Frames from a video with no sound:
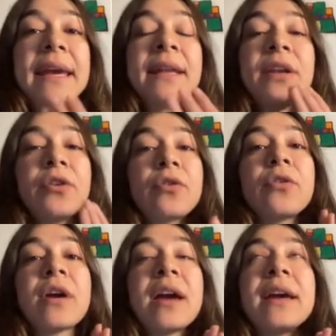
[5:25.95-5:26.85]
in
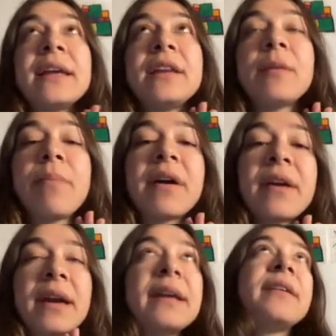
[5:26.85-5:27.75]
your in
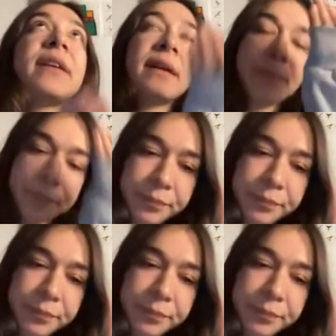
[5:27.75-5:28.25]
the